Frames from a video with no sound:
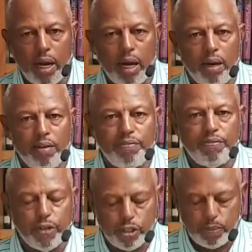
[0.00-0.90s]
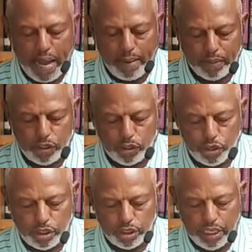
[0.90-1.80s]
of First Baptist
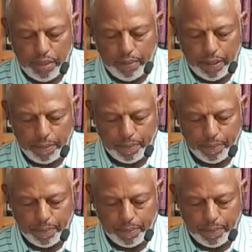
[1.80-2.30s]
Church Denbigh.